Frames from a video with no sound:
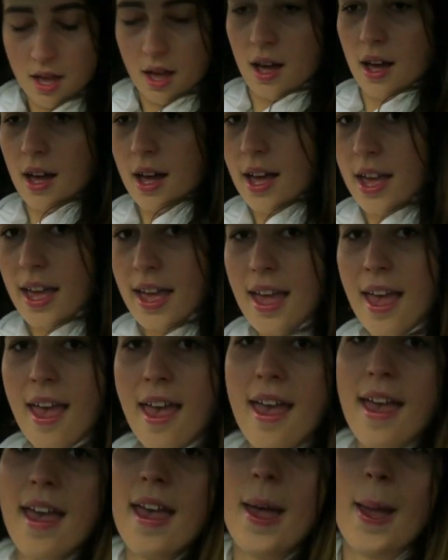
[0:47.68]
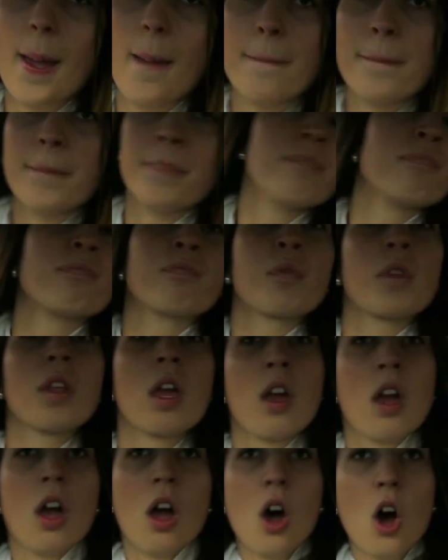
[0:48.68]
I am
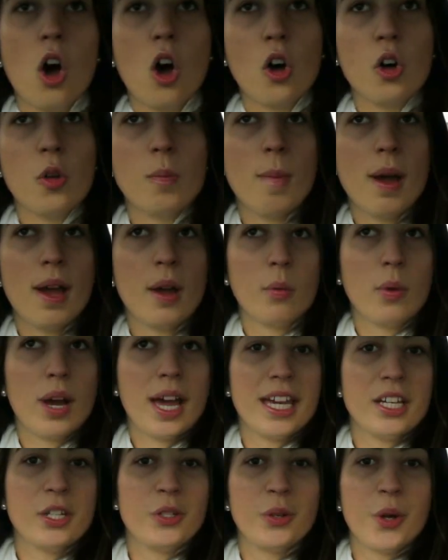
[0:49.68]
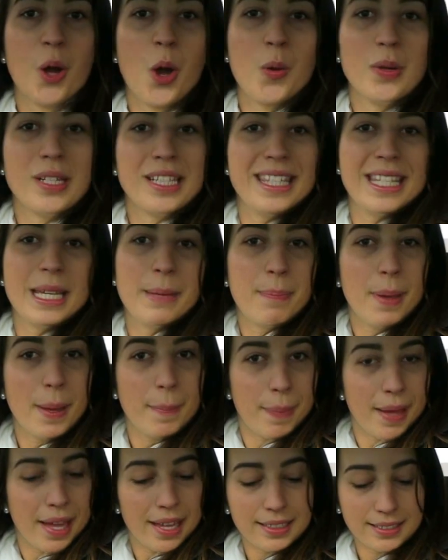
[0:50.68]
on my way to go and see
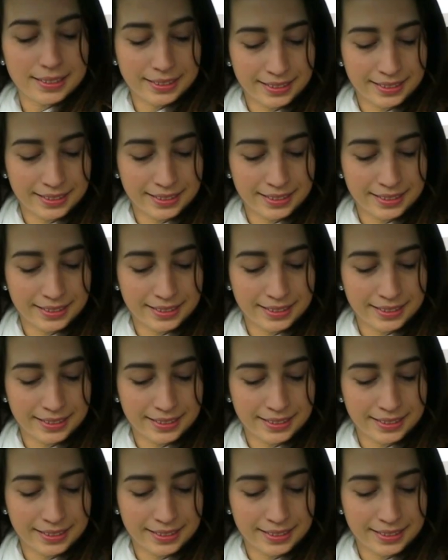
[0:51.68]
Pippa,